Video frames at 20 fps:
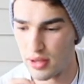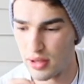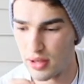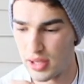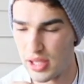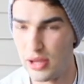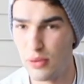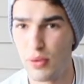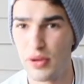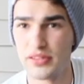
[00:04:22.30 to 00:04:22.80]

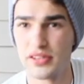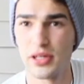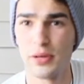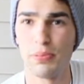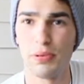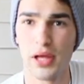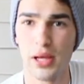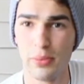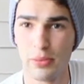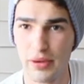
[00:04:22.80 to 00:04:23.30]
He wasn't a
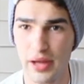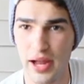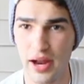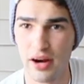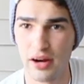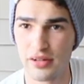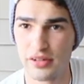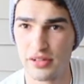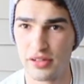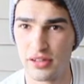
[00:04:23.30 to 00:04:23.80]
playable
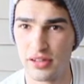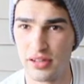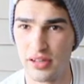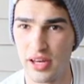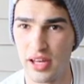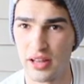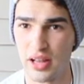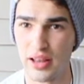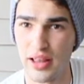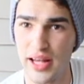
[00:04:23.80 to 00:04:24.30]
character
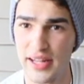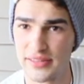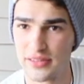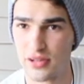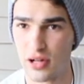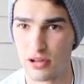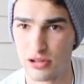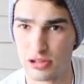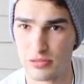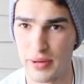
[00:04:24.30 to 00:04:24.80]
in the last
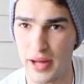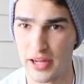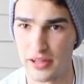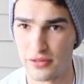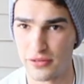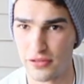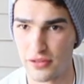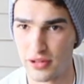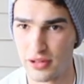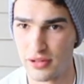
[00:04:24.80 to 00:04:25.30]
Star Wars
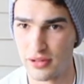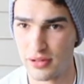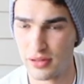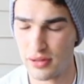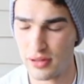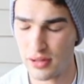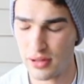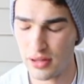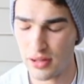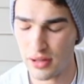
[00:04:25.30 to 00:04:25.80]
Battlefront.
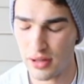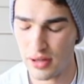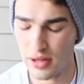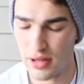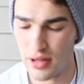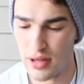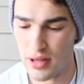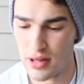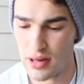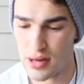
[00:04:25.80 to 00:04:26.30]

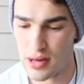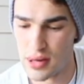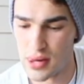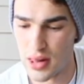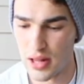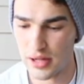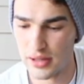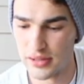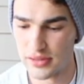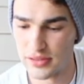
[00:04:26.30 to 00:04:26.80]

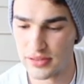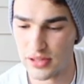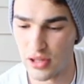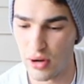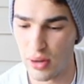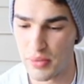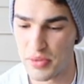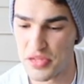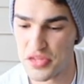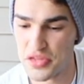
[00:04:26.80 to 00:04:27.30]
So
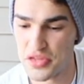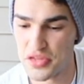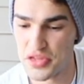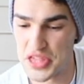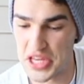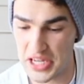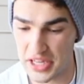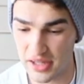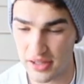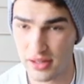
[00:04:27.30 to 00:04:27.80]
I'm
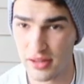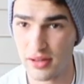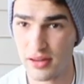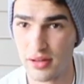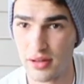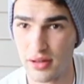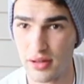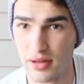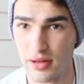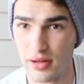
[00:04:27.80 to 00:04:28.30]

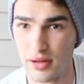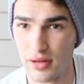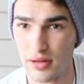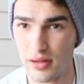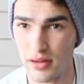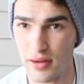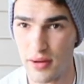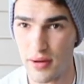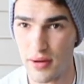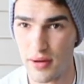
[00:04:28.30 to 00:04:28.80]
thinking
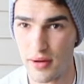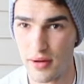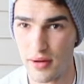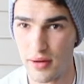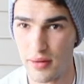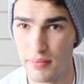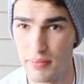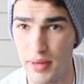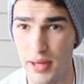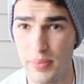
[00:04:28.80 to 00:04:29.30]

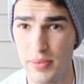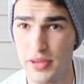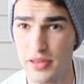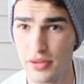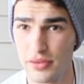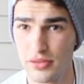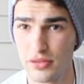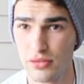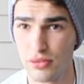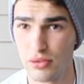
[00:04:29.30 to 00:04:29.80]
maybe
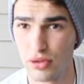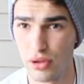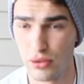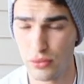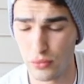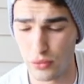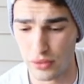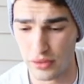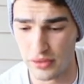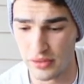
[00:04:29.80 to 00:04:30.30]
they'll do
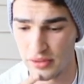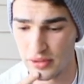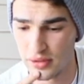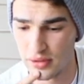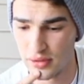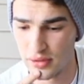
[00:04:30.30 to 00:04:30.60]
Clone Wars.